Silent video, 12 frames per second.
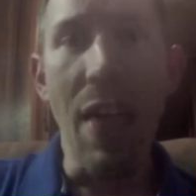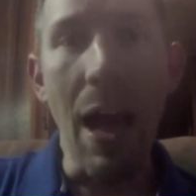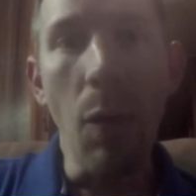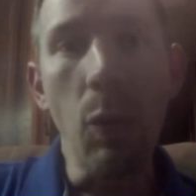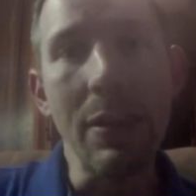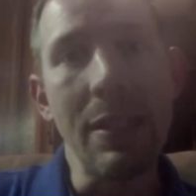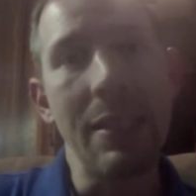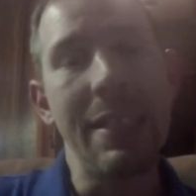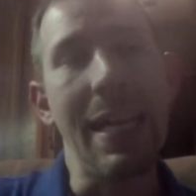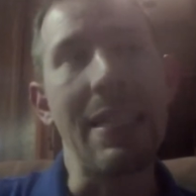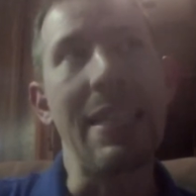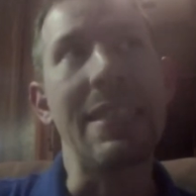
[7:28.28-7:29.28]
That was
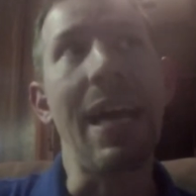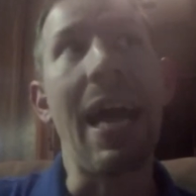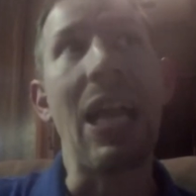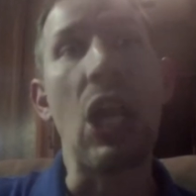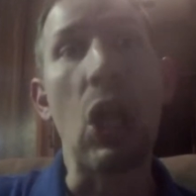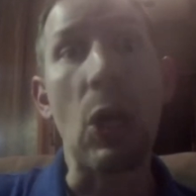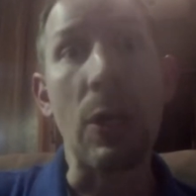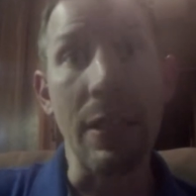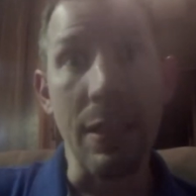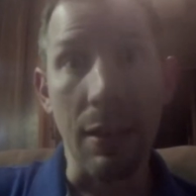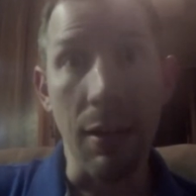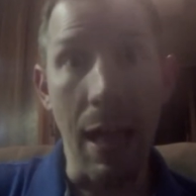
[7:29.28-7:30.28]
techniques I learned
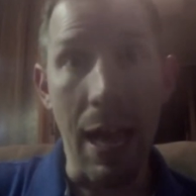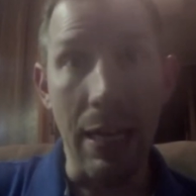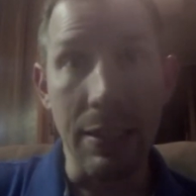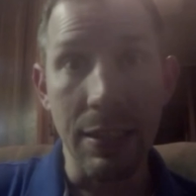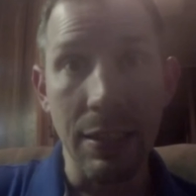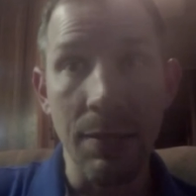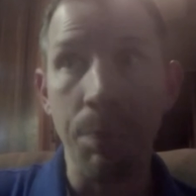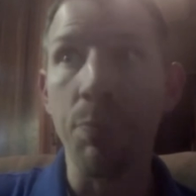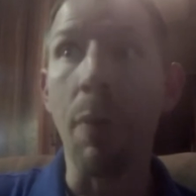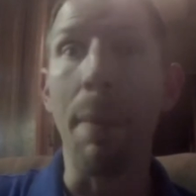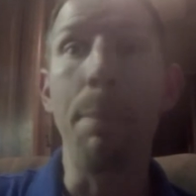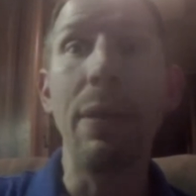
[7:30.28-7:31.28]
in the class.
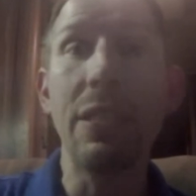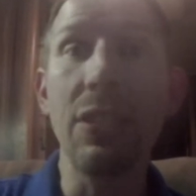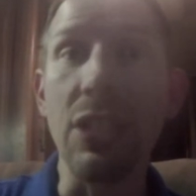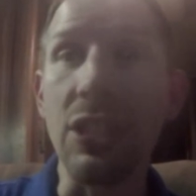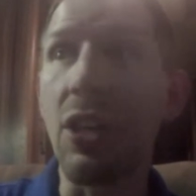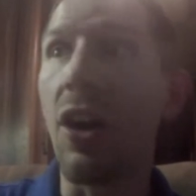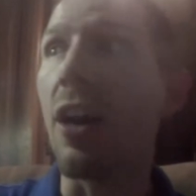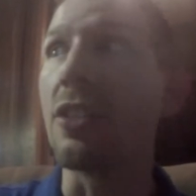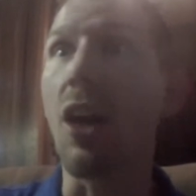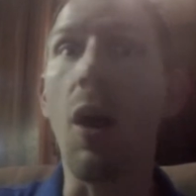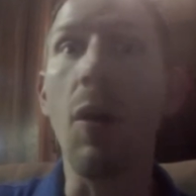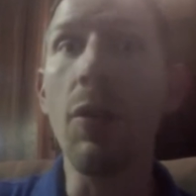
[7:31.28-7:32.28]
My business
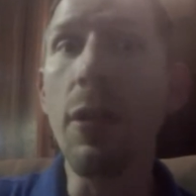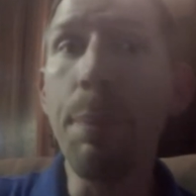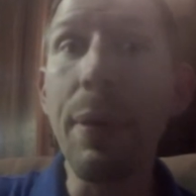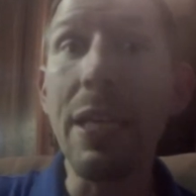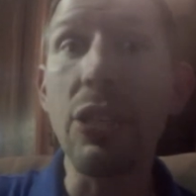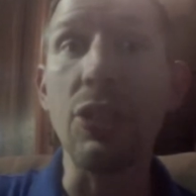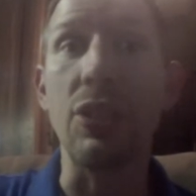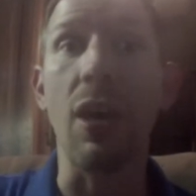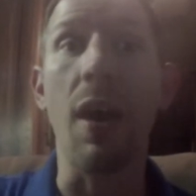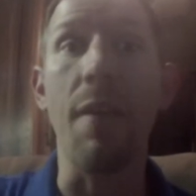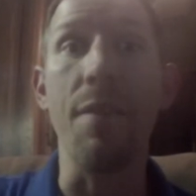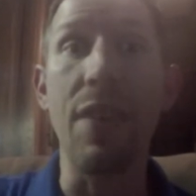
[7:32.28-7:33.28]
cards, all the pictures
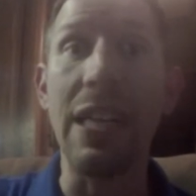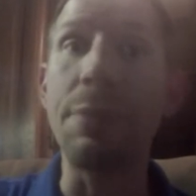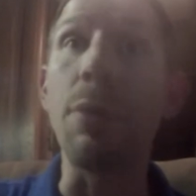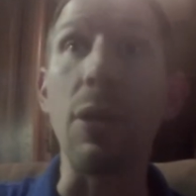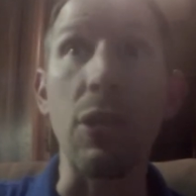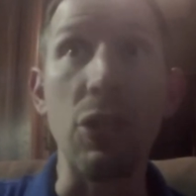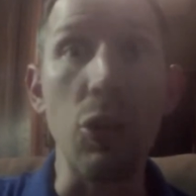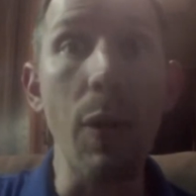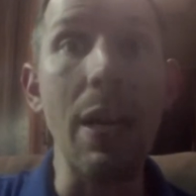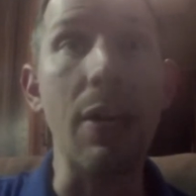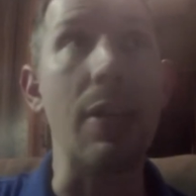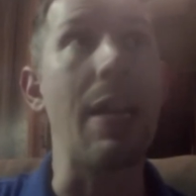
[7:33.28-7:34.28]
on Facebook and
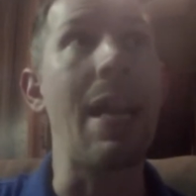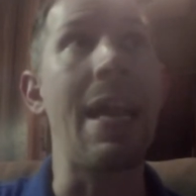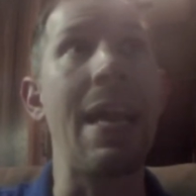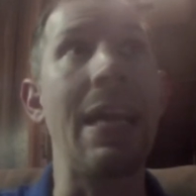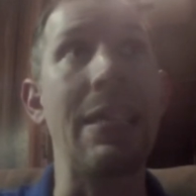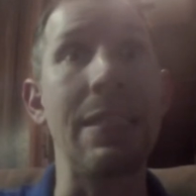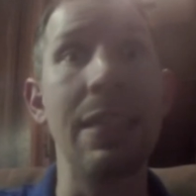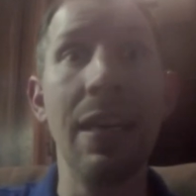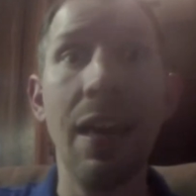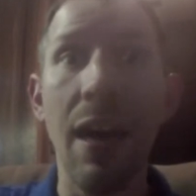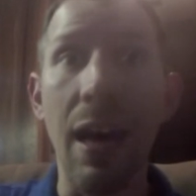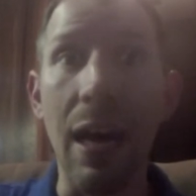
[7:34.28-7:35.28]
Twitter and
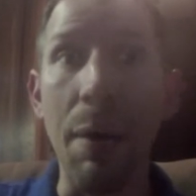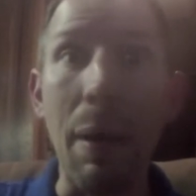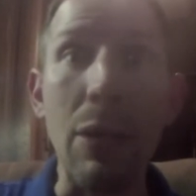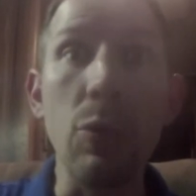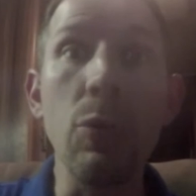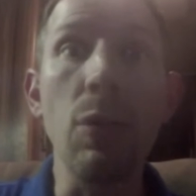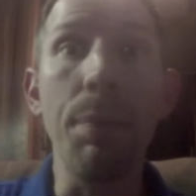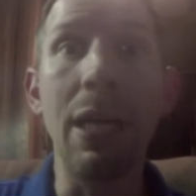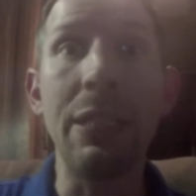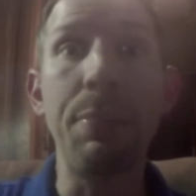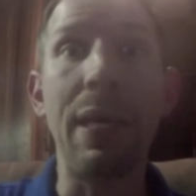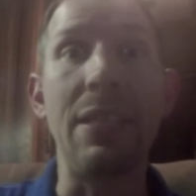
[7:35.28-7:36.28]
uh, my Google
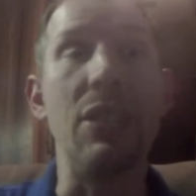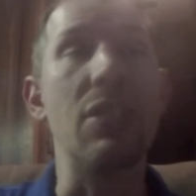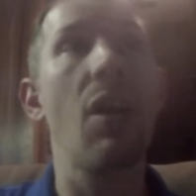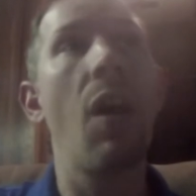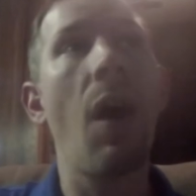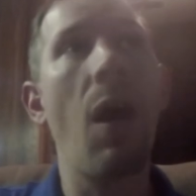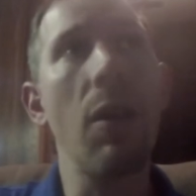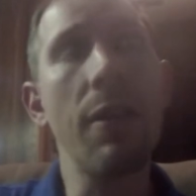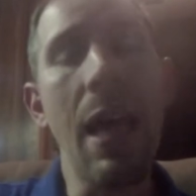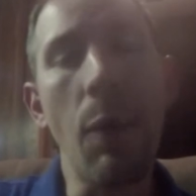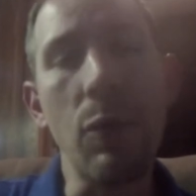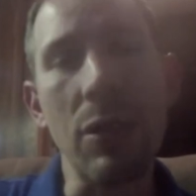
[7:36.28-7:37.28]
Plus pages, all of
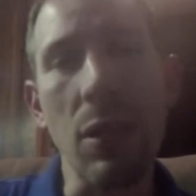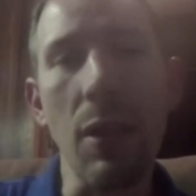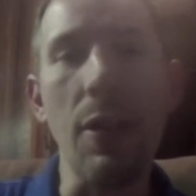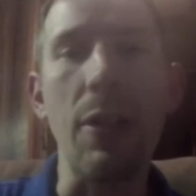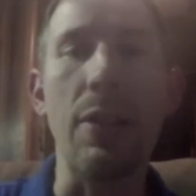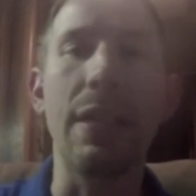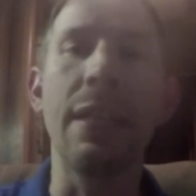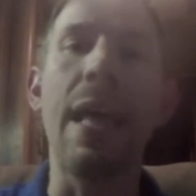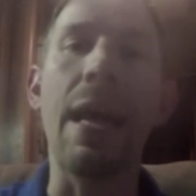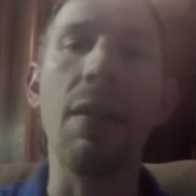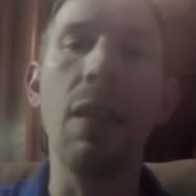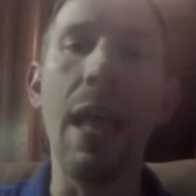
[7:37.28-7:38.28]
that was learned in
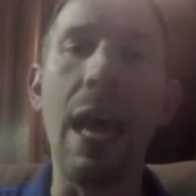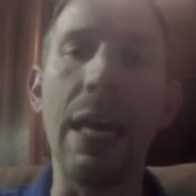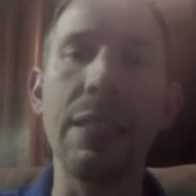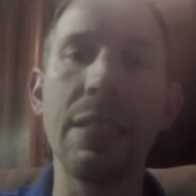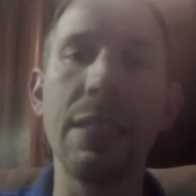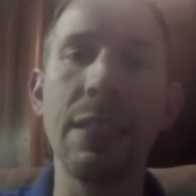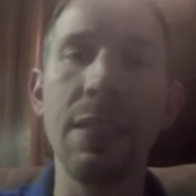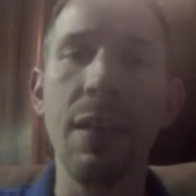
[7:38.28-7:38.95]
that class.